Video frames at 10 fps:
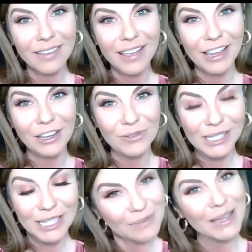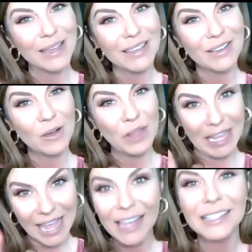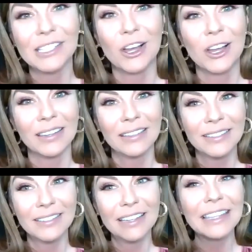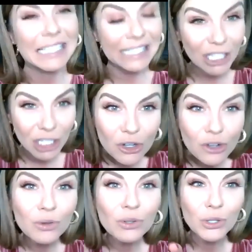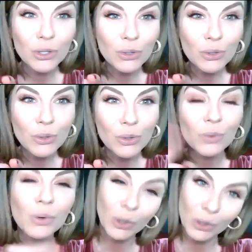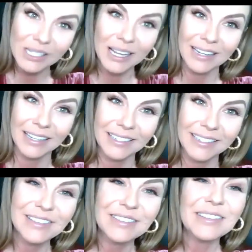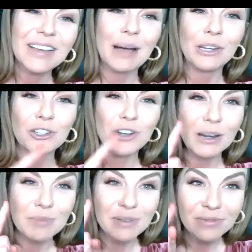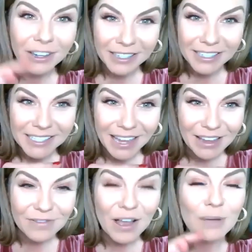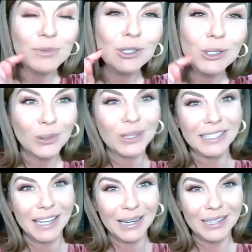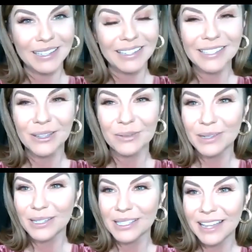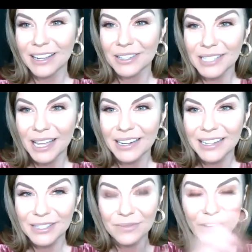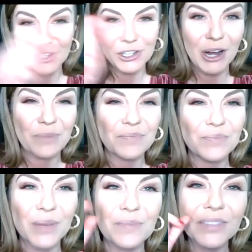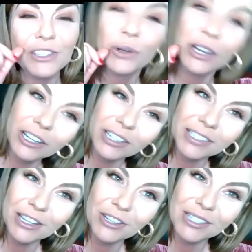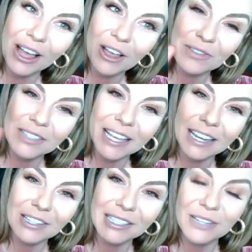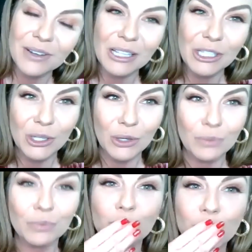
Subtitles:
and you see me with a cast on, this is due to roller skating. I'm going to try to be very safe. I'm so excited. So I'm going to skate outside, get some fresh air. But enjoy yourselves, and I'll see you guys soon.